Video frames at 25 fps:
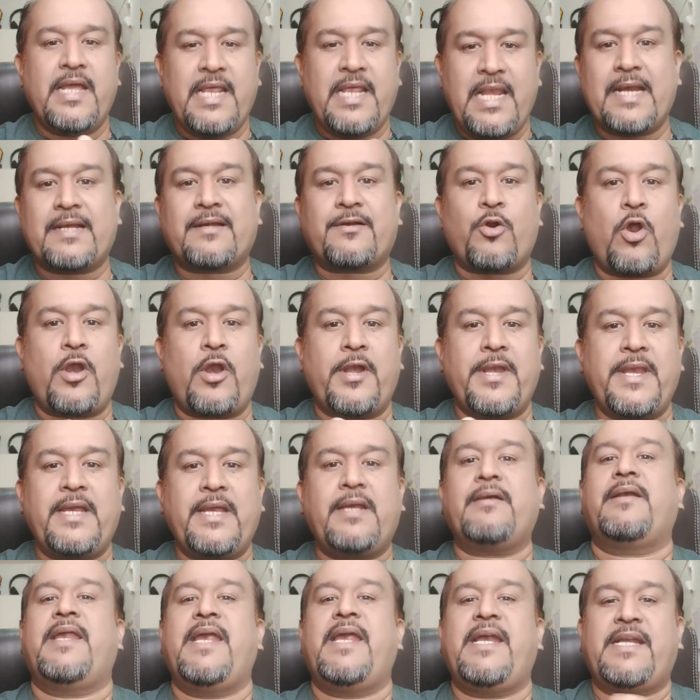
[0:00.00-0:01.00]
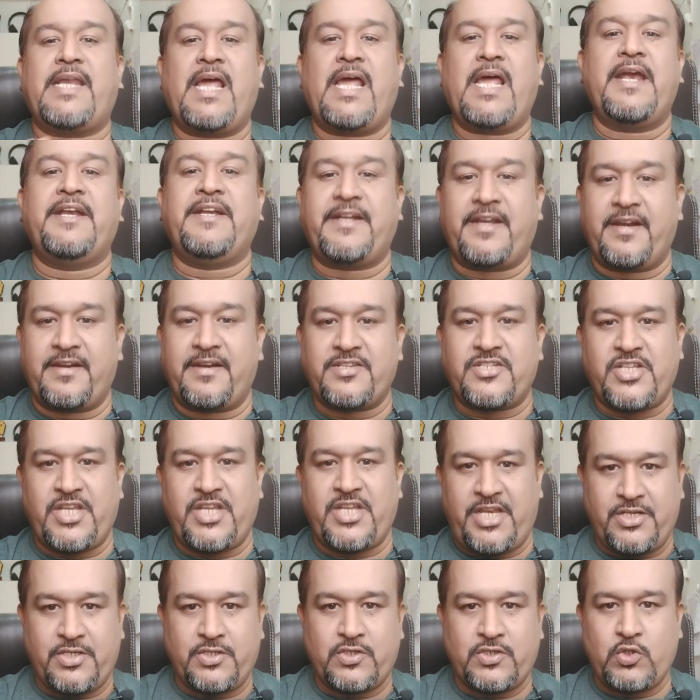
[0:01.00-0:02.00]
Electronic Data
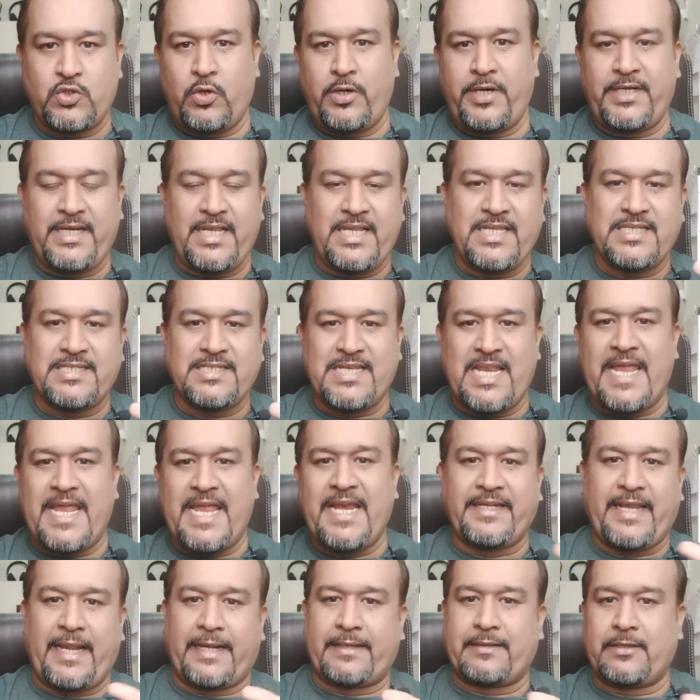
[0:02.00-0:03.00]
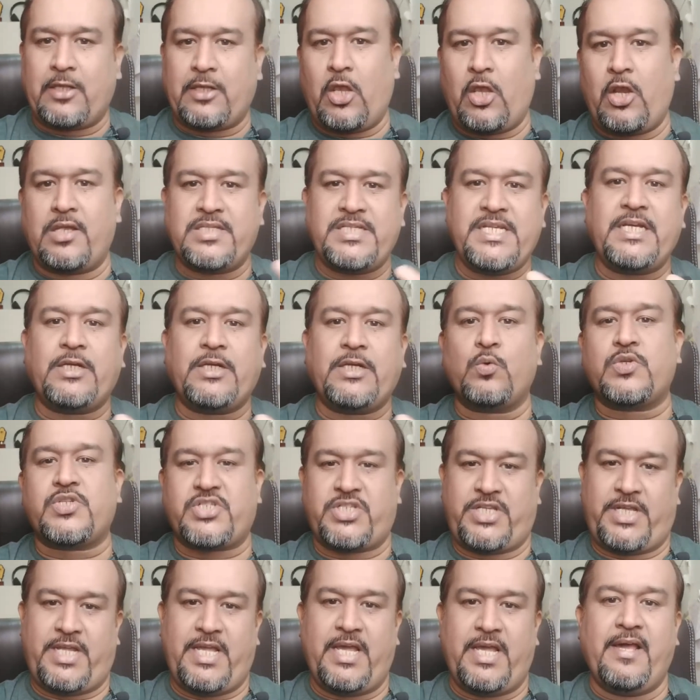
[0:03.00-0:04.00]
Interchange. So, it is like technology to
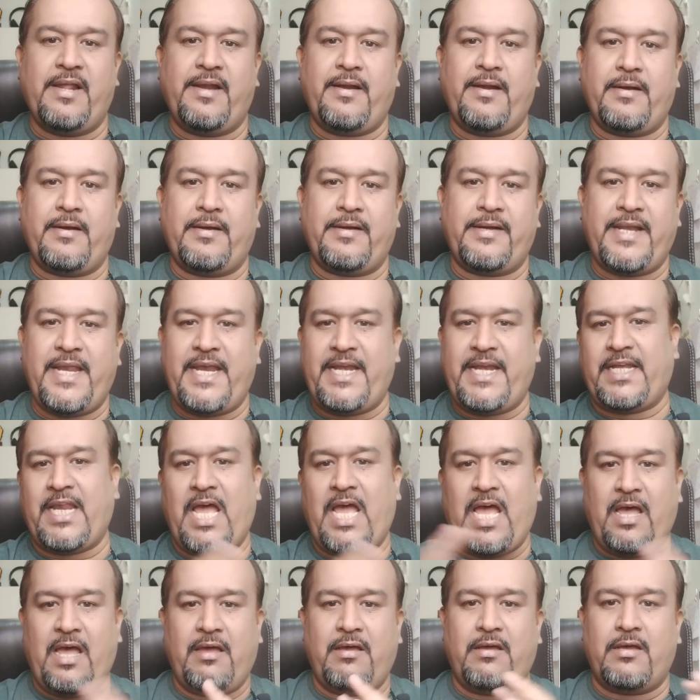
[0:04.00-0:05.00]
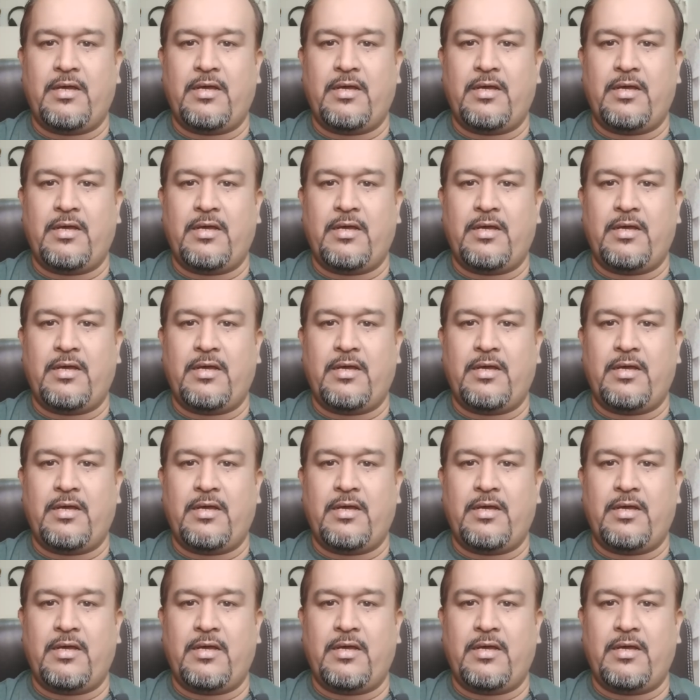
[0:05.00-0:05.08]
share data